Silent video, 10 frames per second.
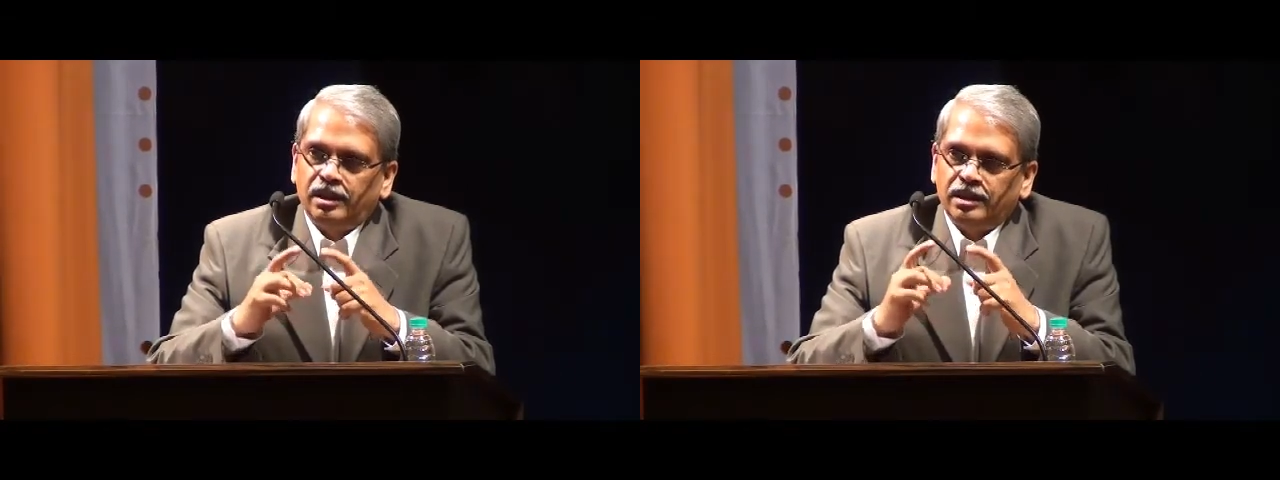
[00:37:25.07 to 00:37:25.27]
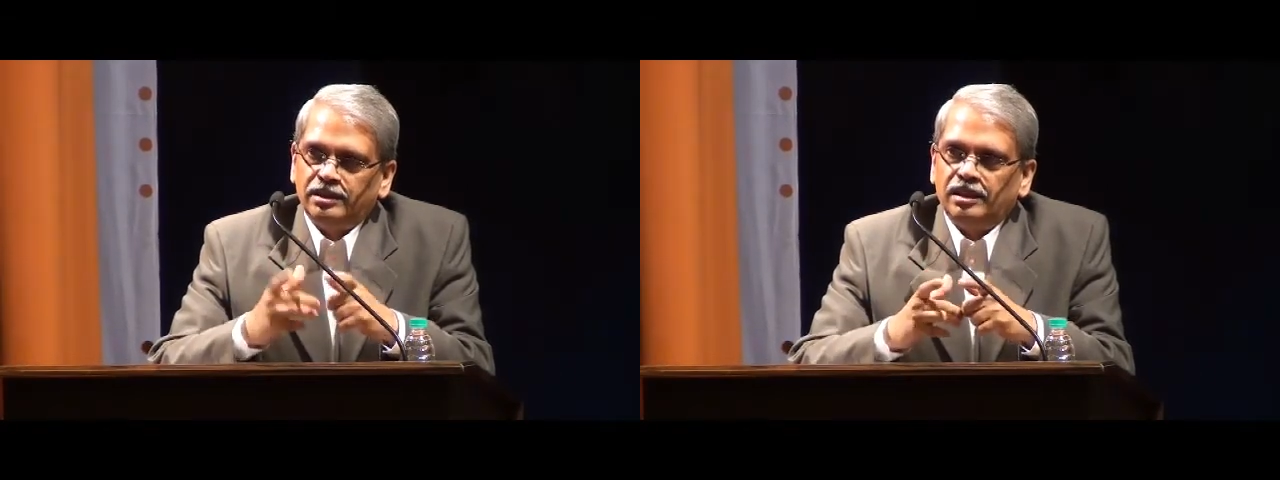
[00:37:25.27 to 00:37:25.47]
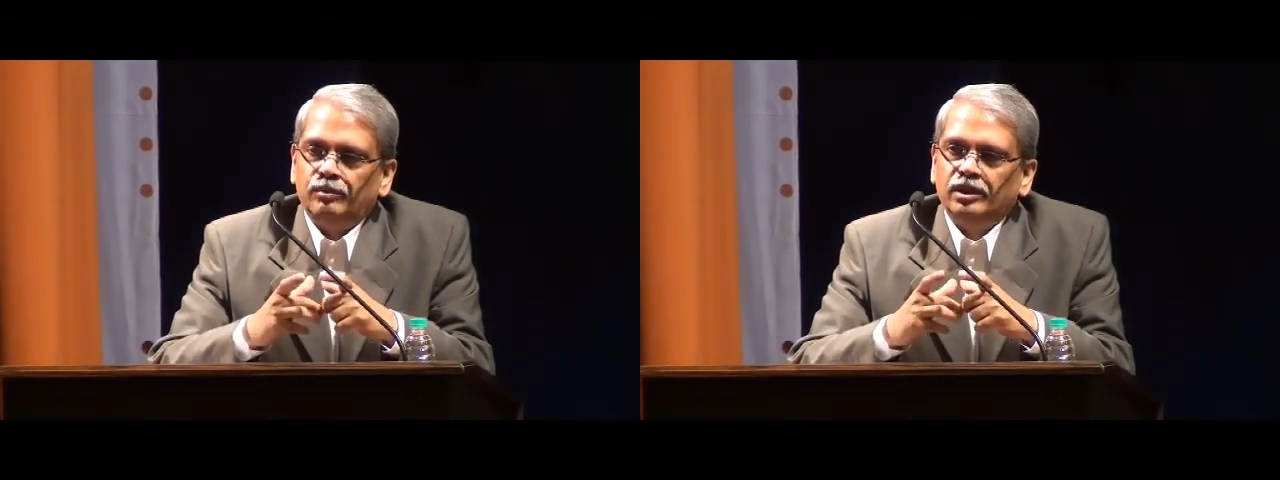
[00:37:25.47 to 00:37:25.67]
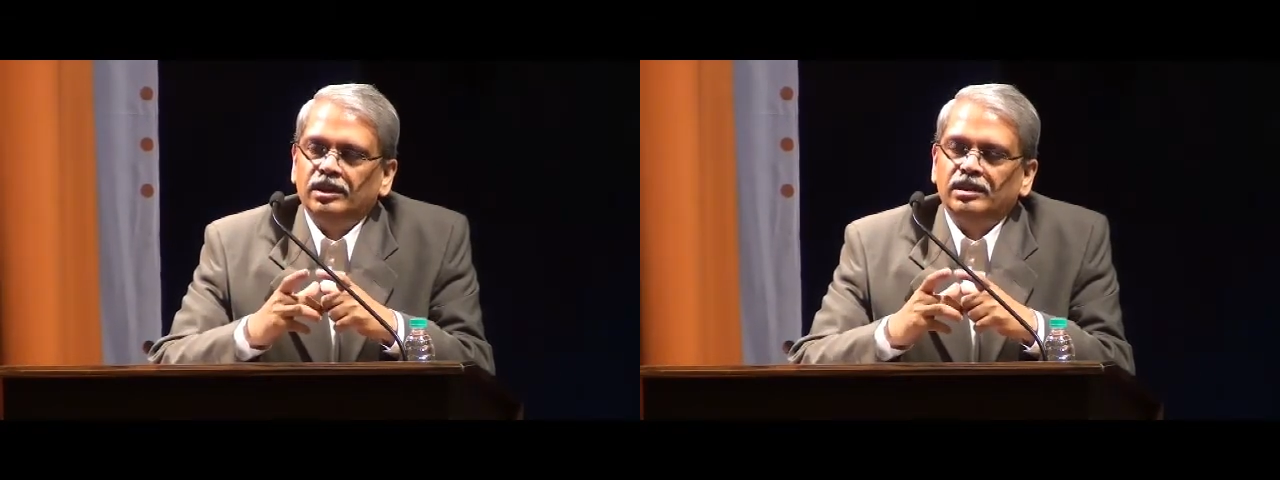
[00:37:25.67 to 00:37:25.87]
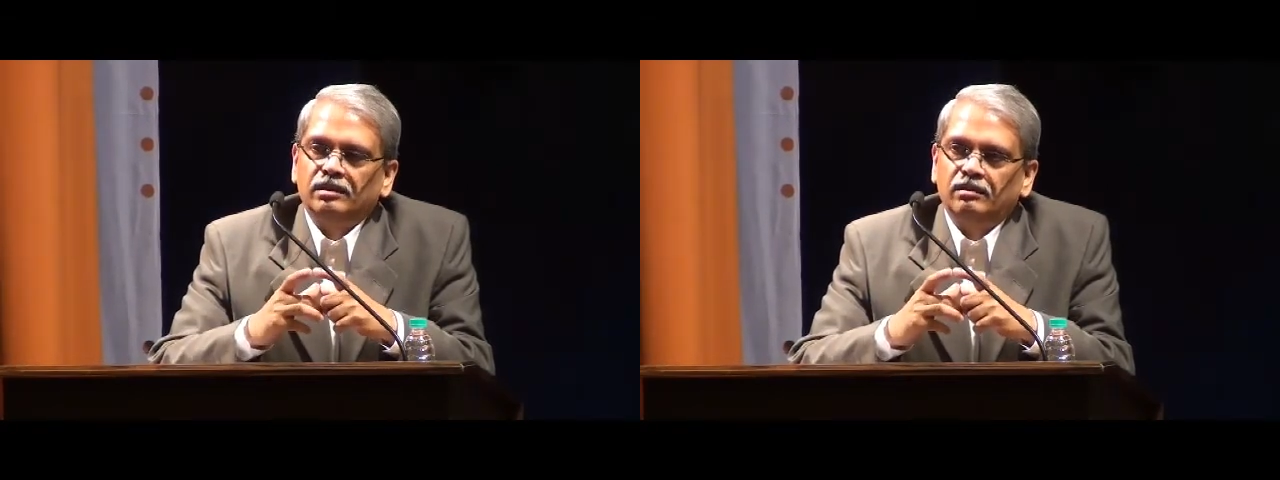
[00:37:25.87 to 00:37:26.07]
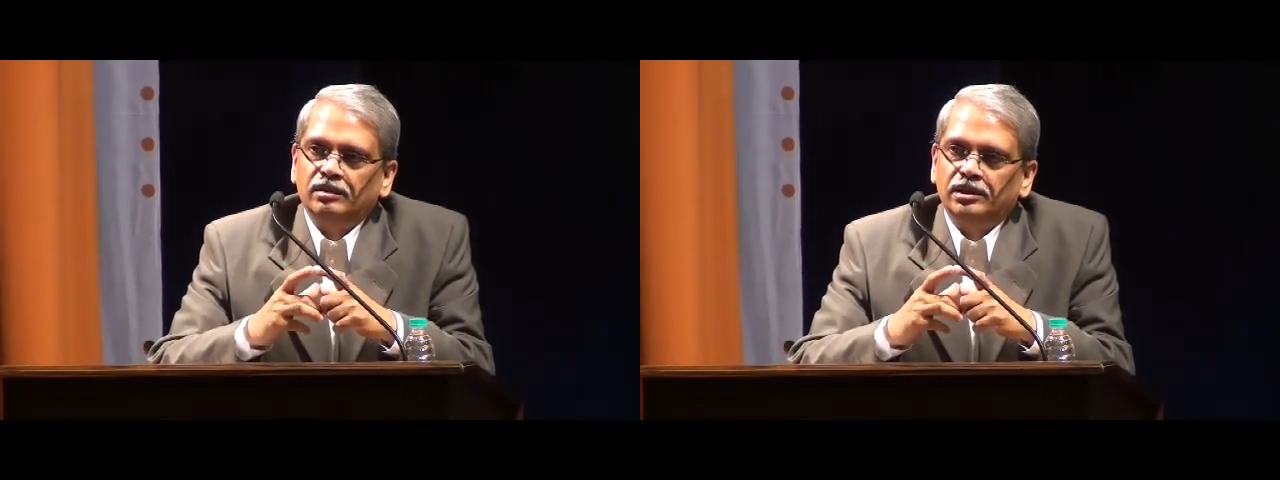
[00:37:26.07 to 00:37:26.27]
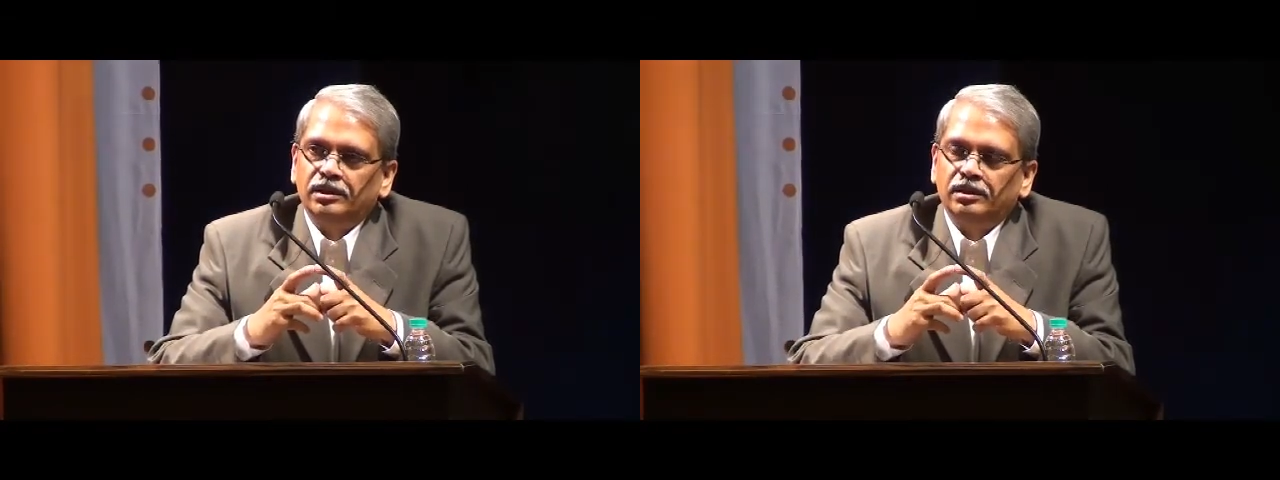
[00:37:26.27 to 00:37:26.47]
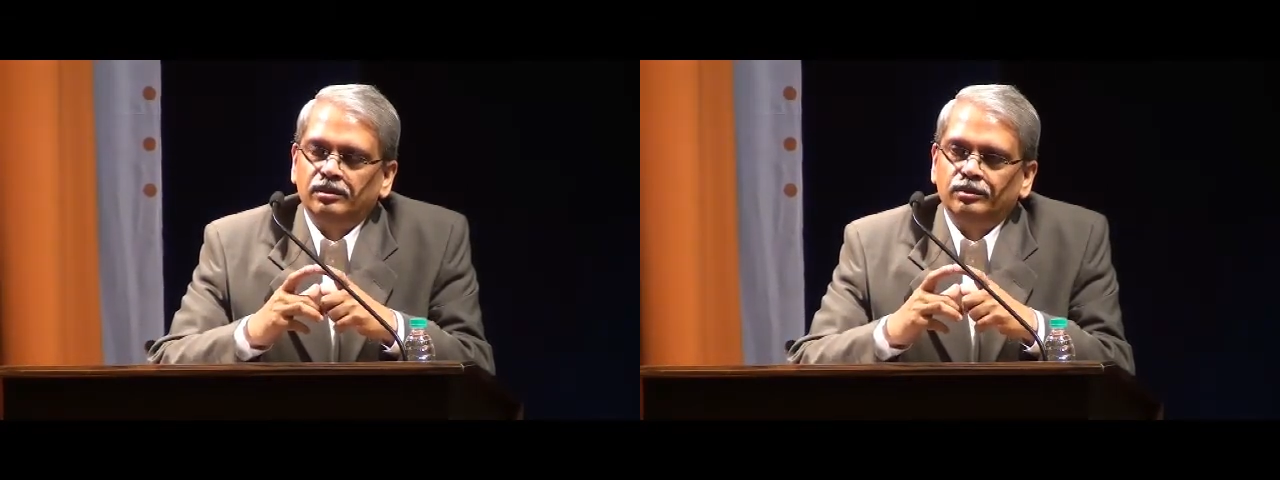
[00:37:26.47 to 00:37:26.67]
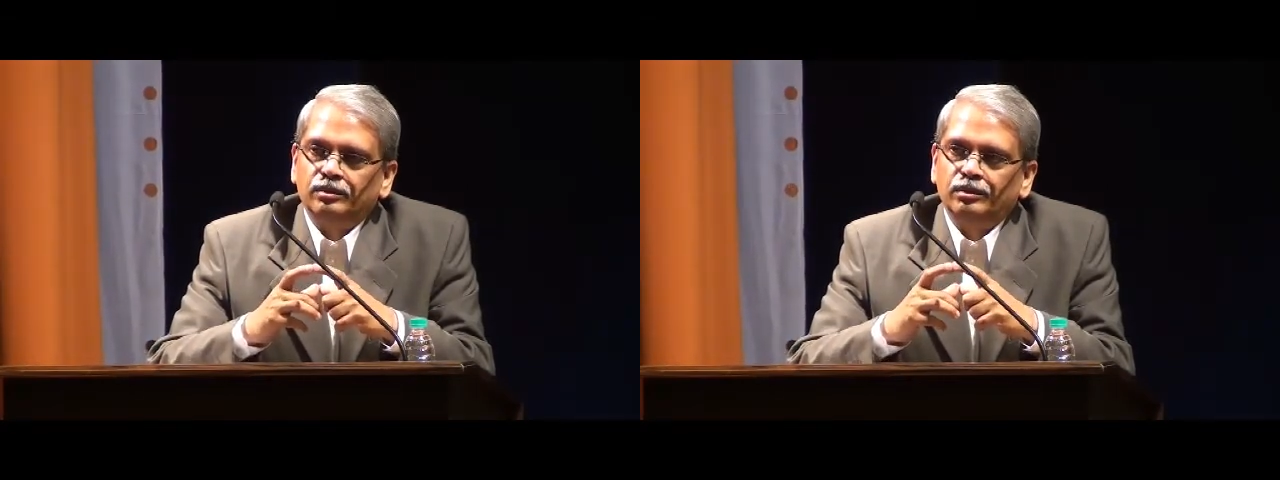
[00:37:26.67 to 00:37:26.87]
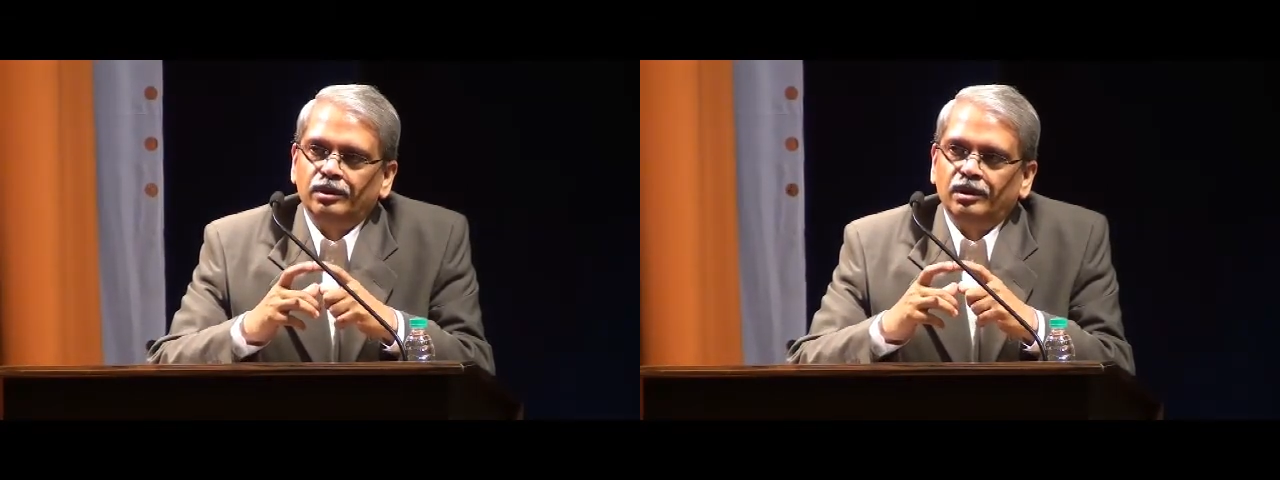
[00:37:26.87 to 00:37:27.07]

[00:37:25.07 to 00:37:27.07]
understand what the technology can do,